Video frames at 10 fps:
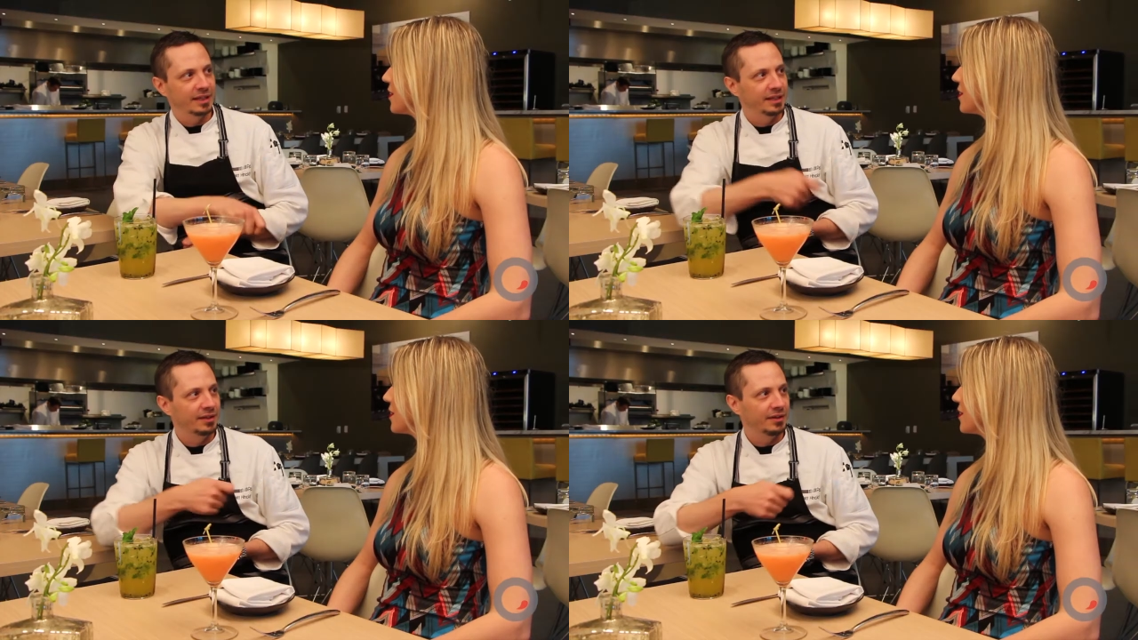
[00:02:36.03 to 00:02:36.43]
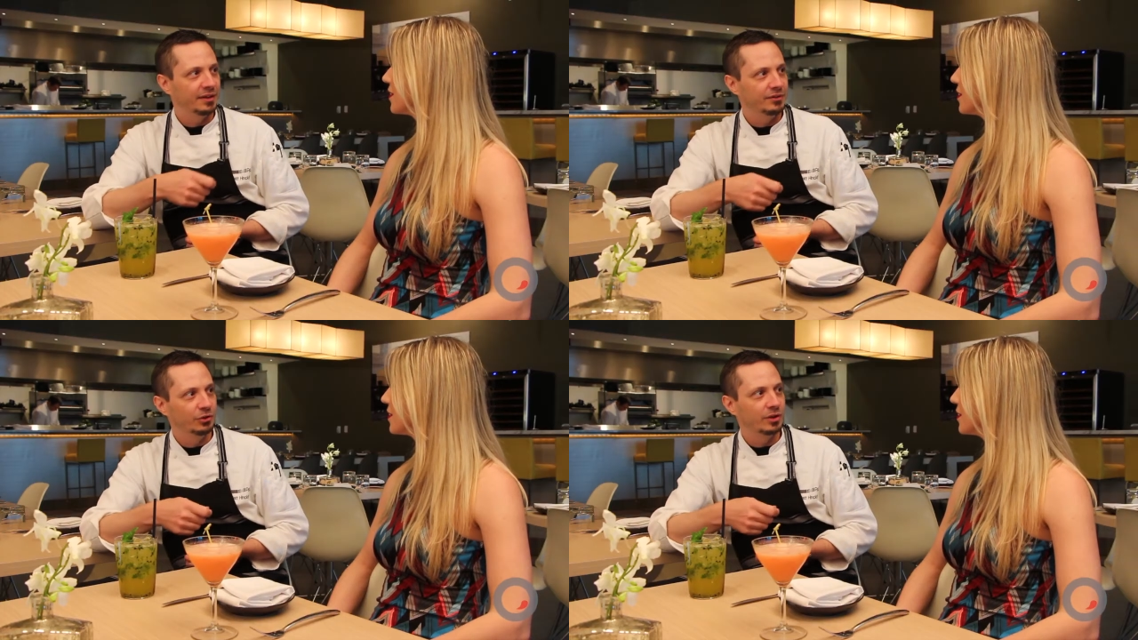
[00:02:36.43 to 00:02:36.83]
Speaker 1: it into the
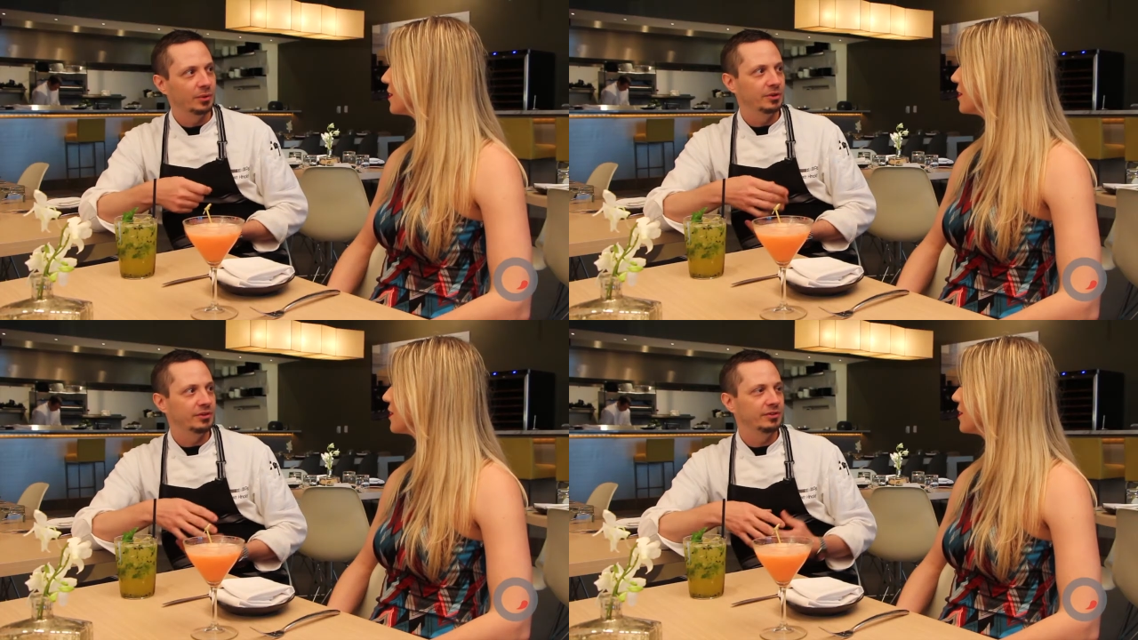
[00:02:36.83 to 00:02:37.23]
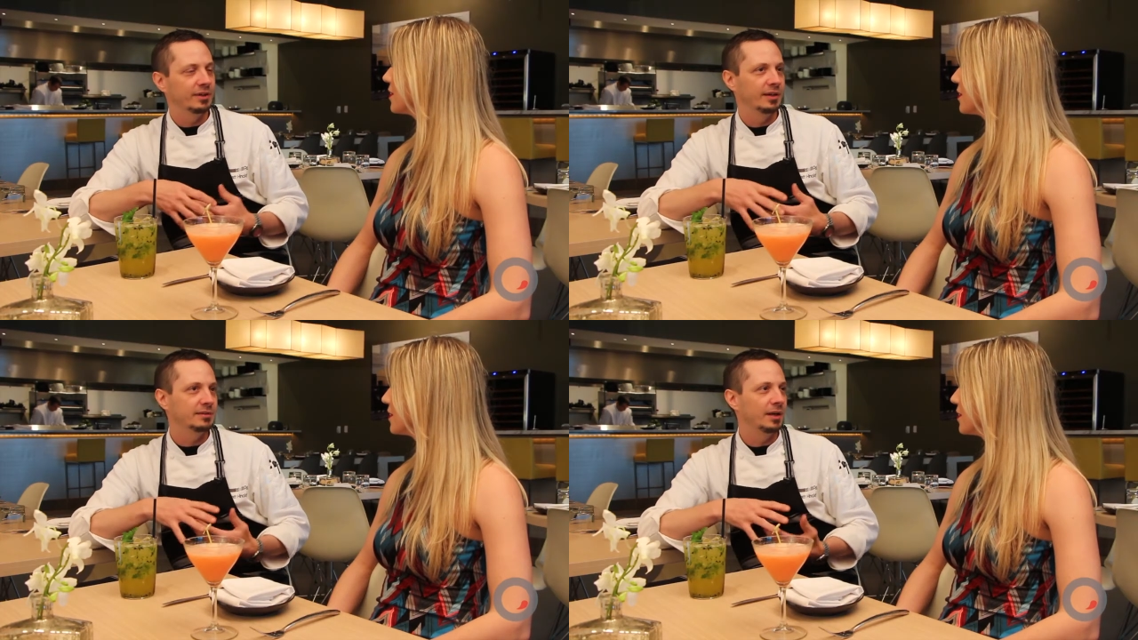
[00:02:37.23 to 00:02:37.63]
dukkah, which is
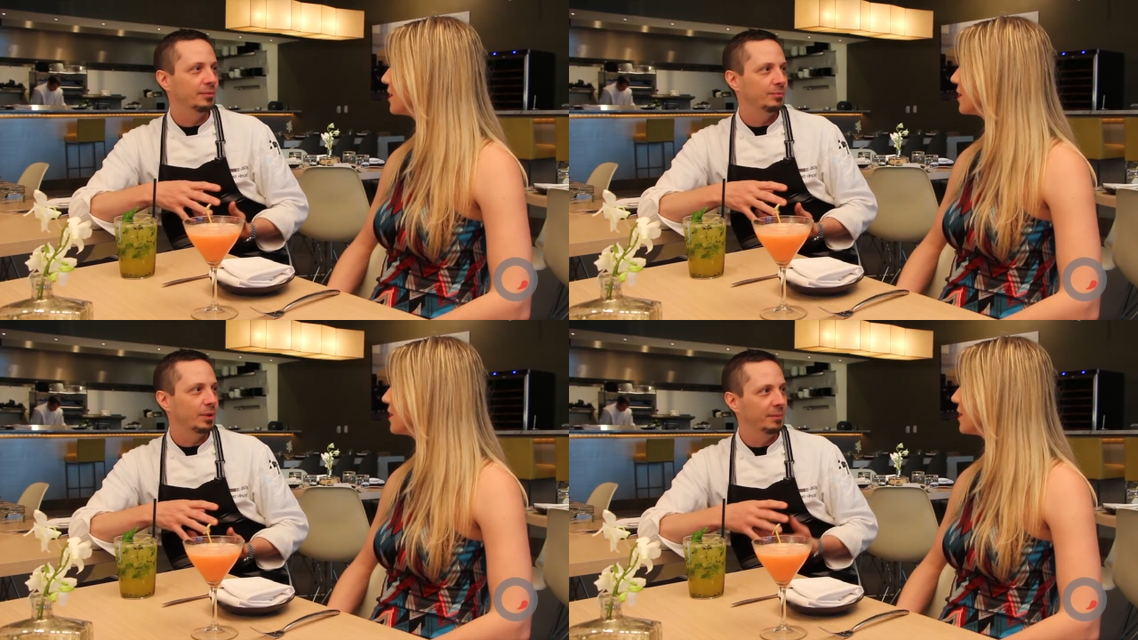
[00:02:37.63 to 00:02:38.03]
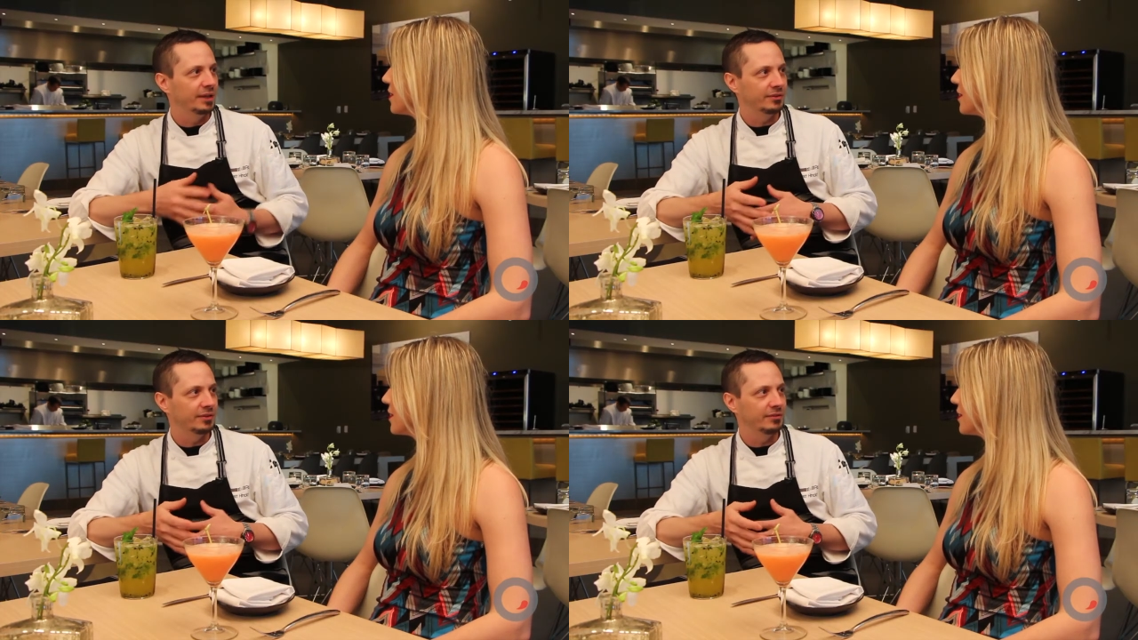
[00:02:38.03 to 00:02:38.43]
a
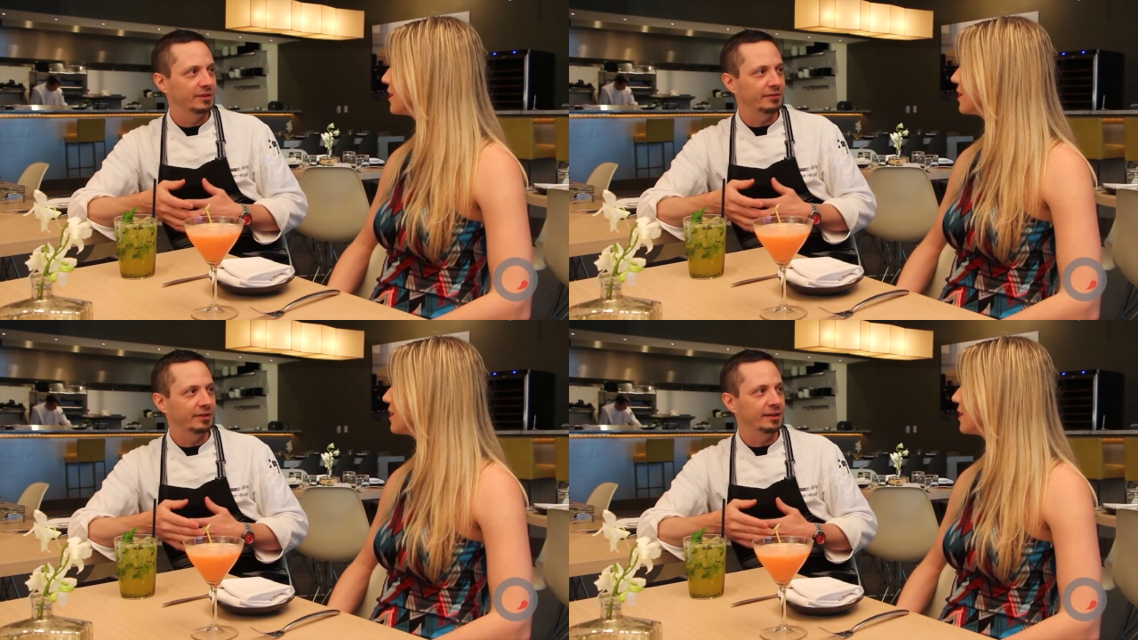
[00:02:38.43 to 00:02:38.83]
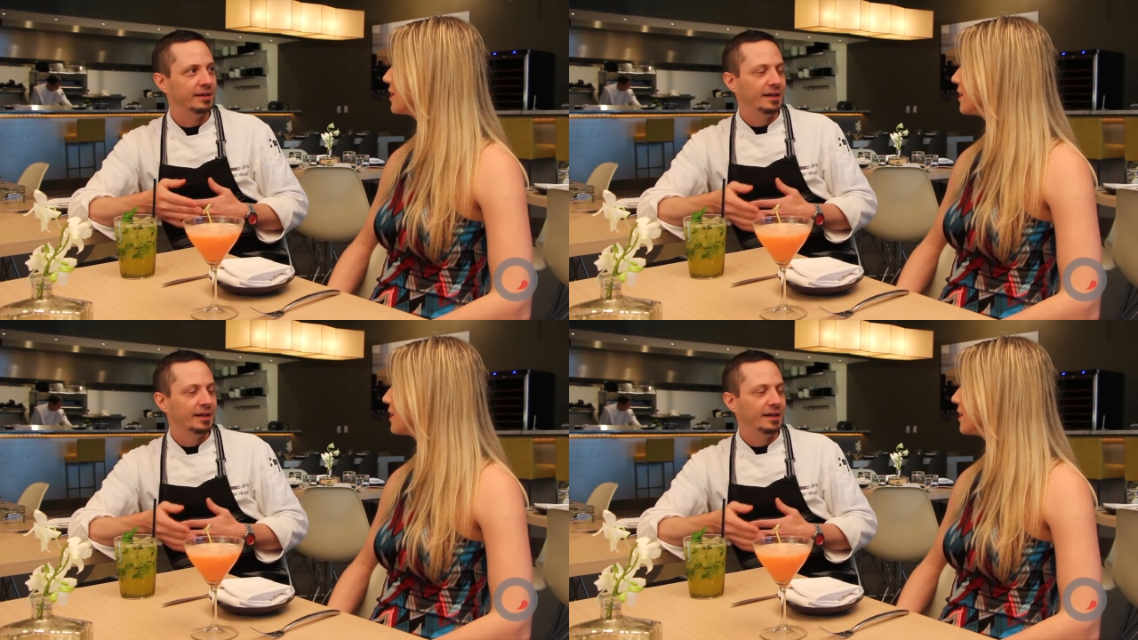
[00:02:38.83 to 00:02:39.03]
mix of different